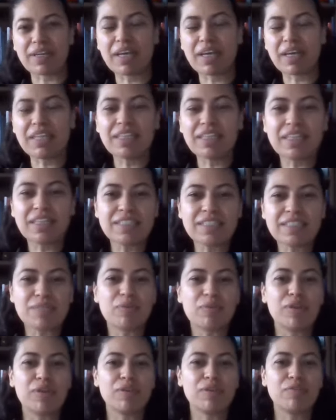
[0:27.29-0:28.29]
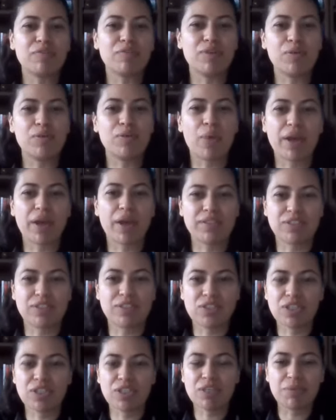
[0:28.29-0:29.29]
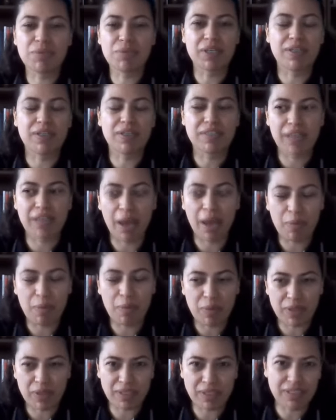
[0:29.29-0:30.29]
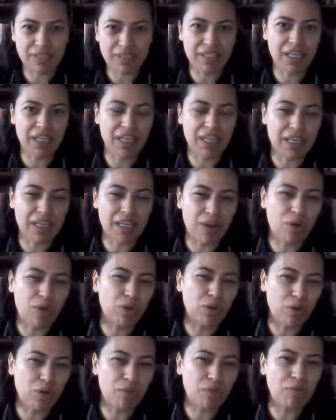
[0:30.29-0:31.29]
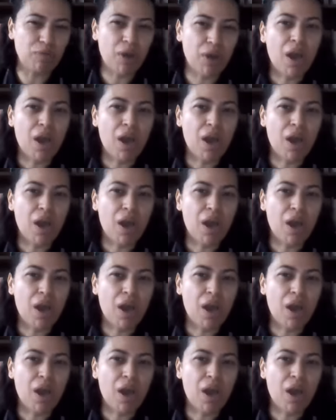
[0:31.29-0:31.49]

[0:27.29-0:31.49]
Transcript: I think that's a wonderful question because that was the goal of